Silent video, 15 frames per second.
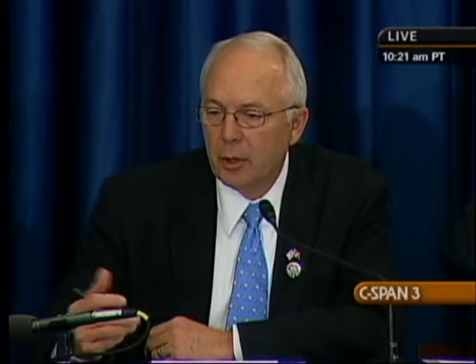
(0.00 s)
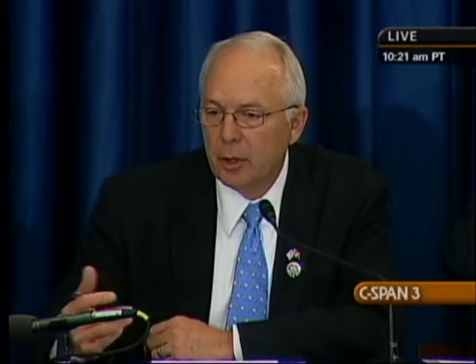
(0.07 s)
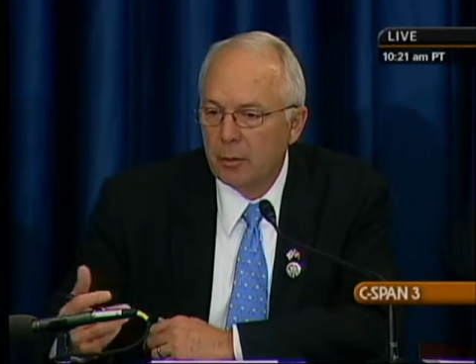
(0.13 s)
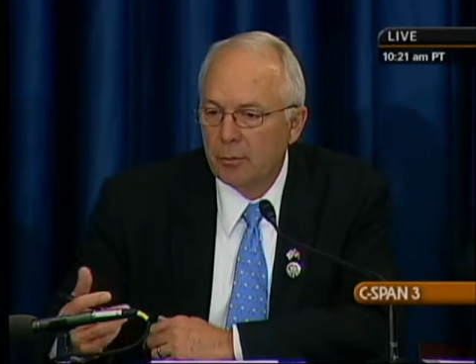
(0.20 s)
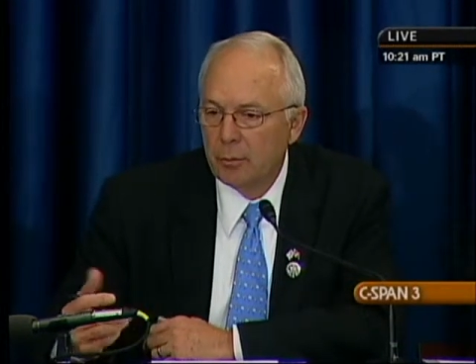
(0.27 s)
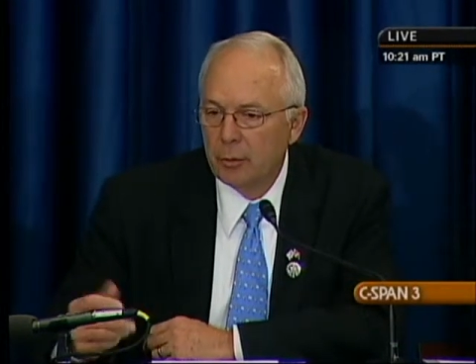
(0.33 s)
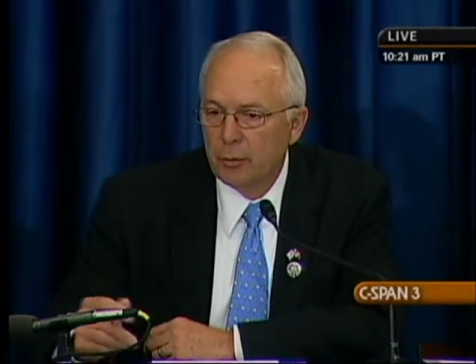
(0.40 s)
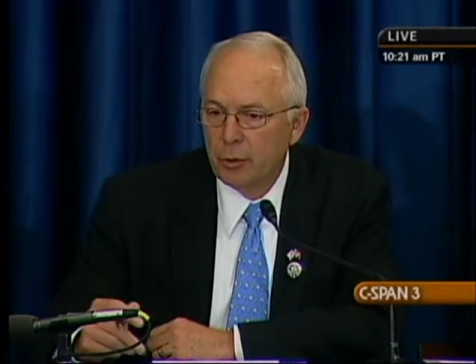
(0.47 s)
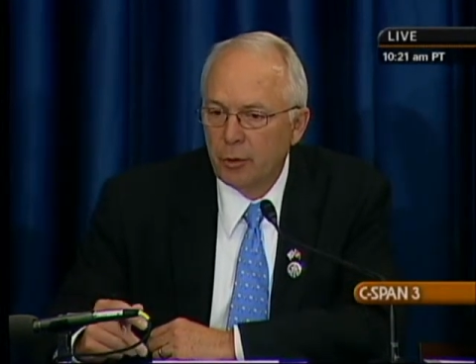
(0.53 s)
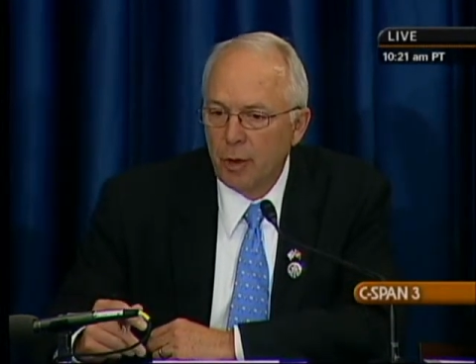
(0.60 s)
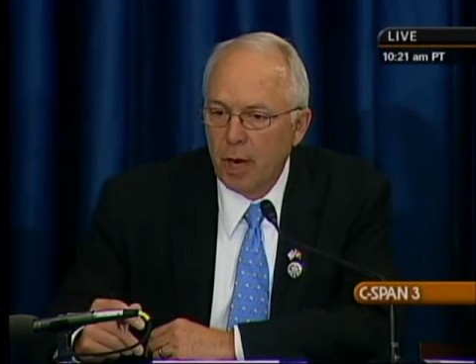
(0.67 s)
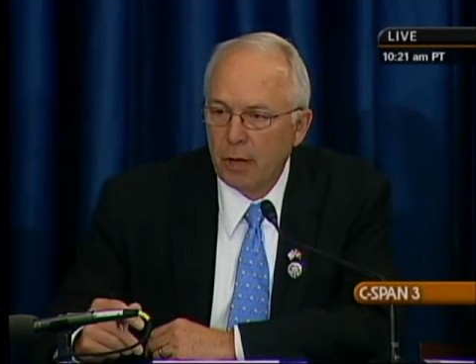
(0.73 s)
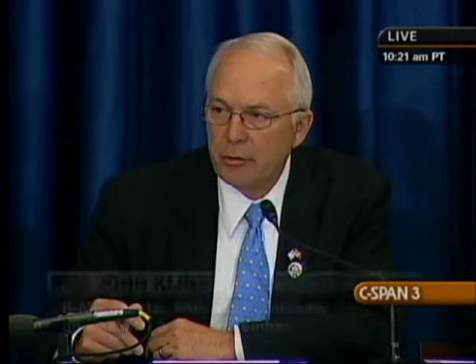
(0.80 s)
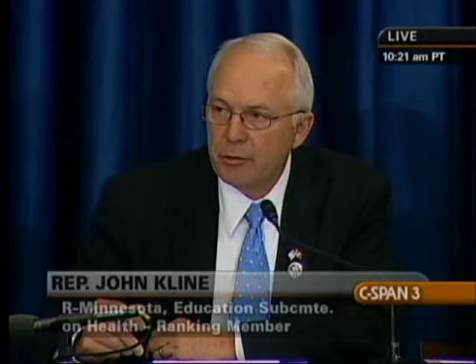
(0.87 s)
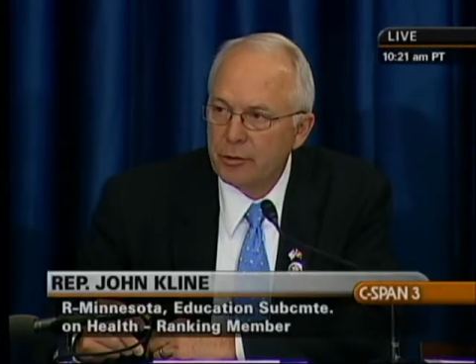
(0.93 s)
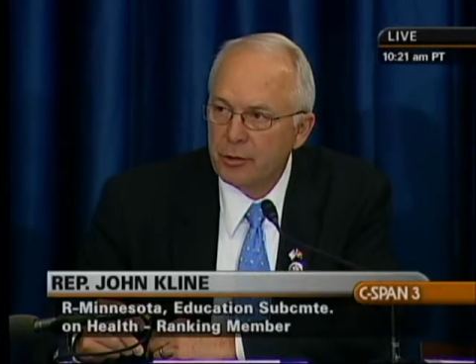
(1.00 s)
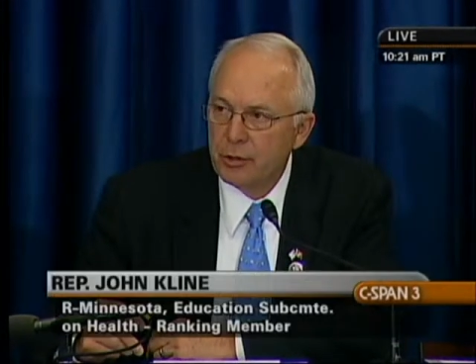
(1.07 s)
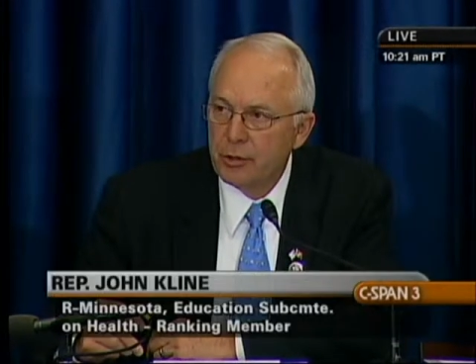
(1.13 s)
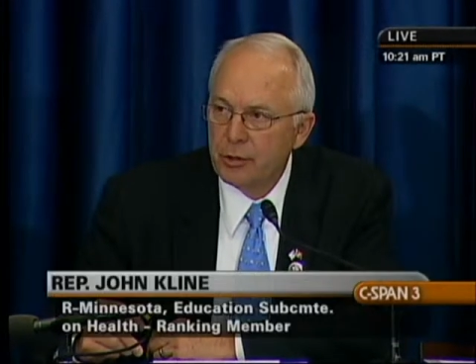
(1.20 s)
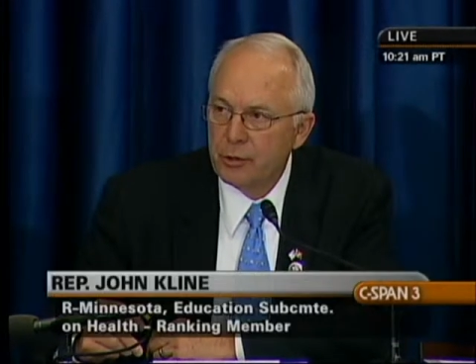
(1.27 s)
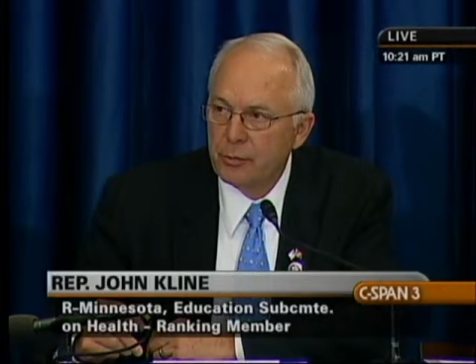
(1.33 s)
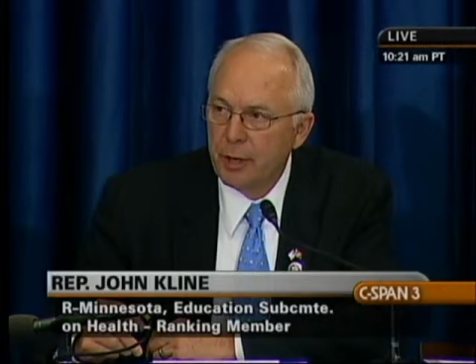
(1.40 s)
a
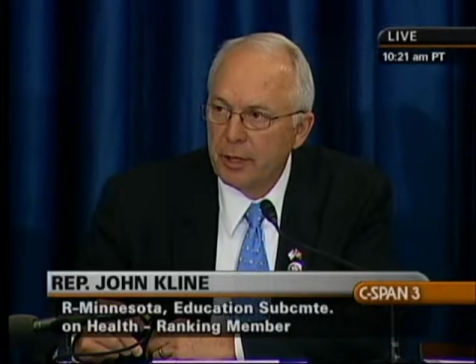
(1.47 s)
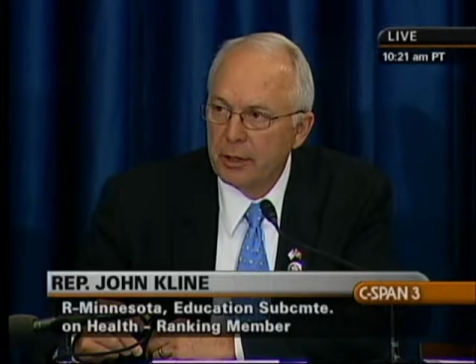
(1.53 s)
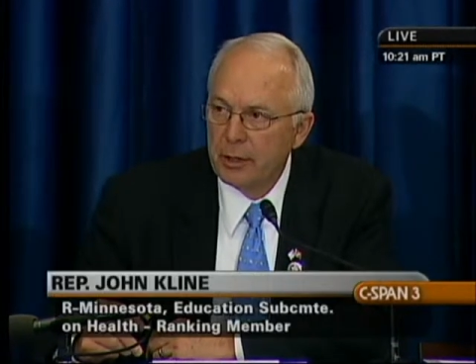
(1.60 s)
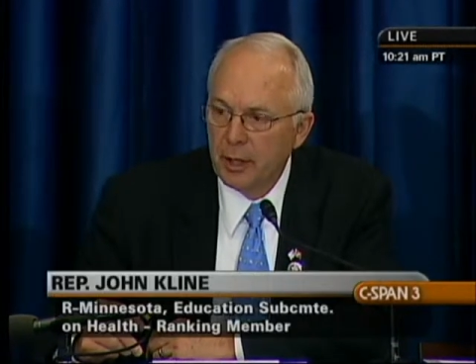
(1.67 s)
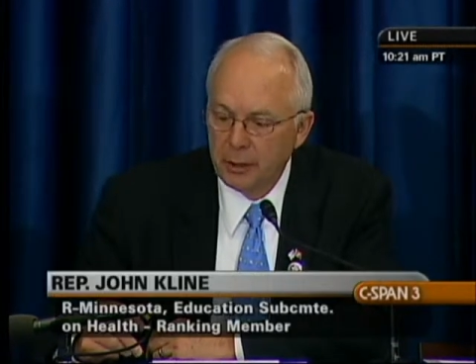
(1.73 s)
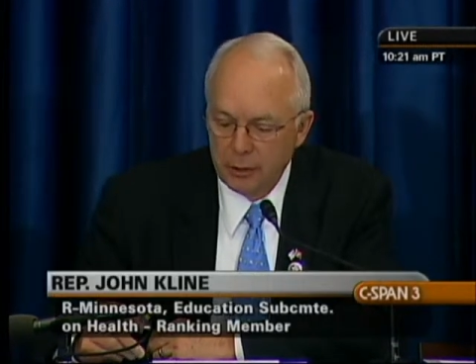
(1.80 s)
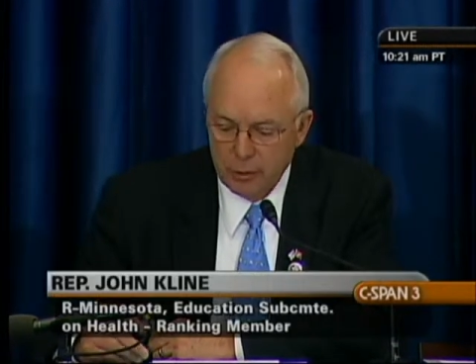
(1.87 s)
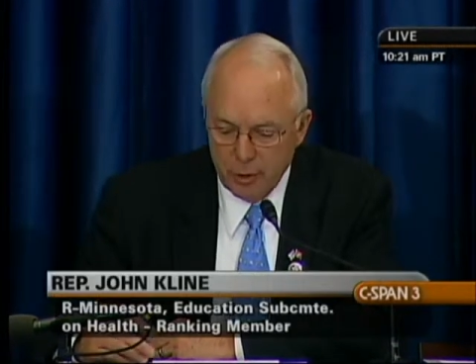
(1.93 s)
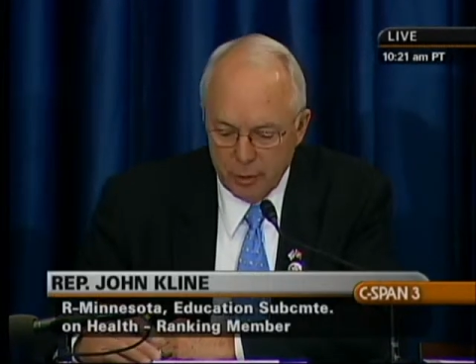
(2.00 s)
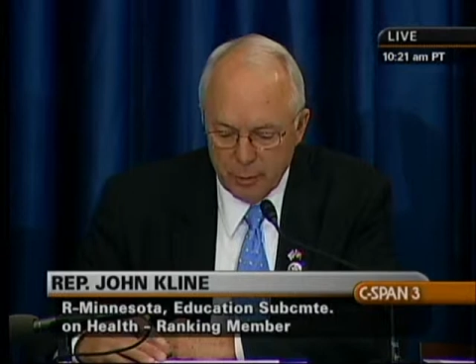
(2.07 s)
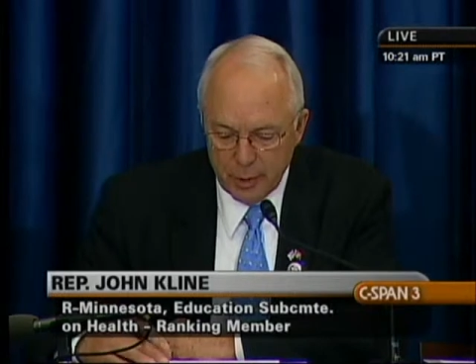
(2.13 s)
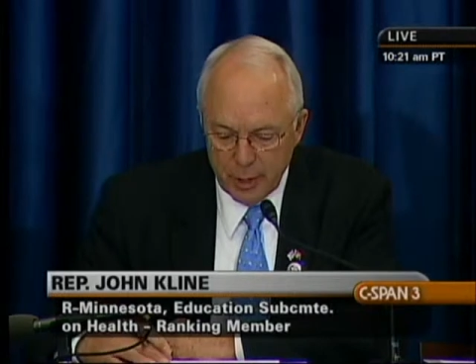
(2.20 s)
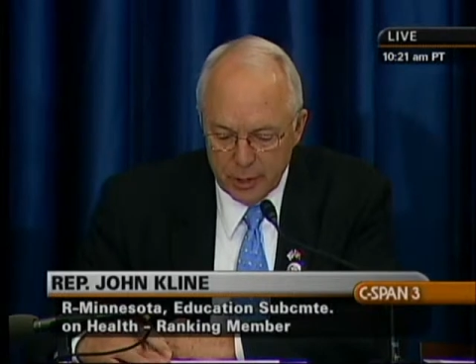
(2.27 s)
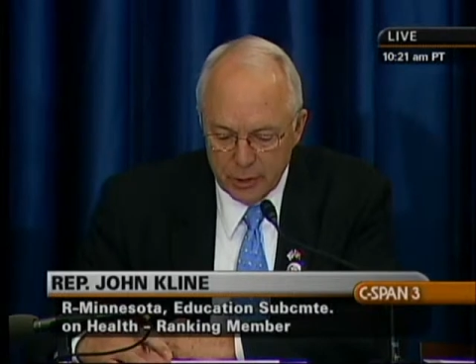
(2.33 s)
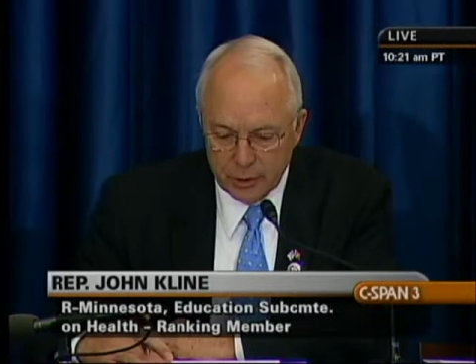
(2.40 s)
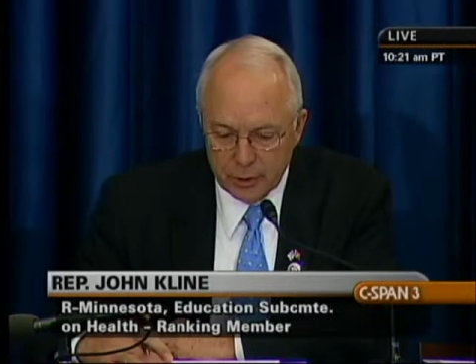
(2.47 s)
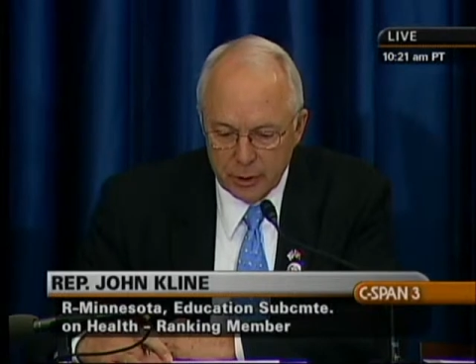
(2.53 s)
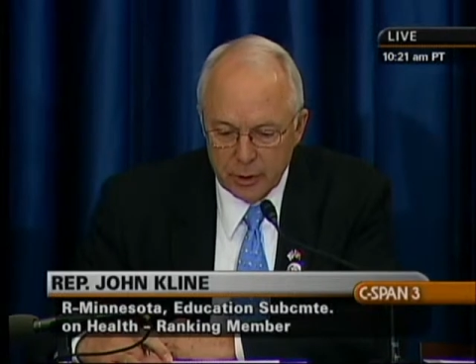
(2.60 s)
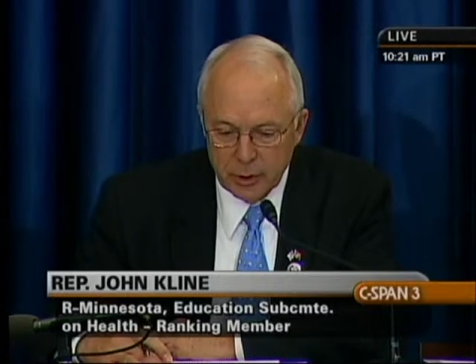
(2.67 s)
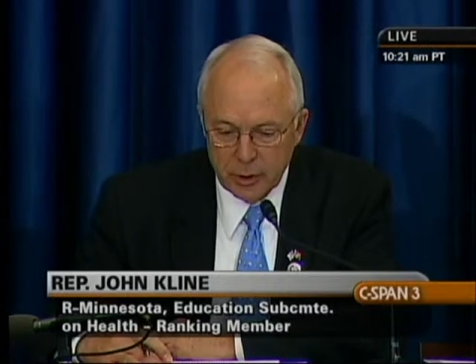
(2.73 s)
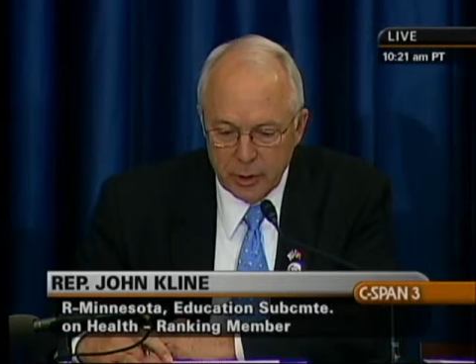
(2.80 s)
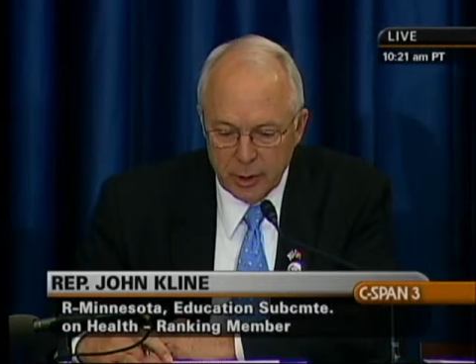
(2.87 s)
bureaucracy that's making that
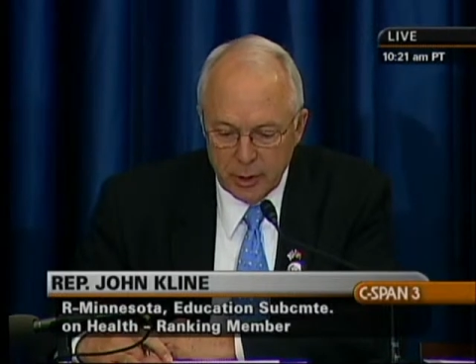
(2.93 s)
determination,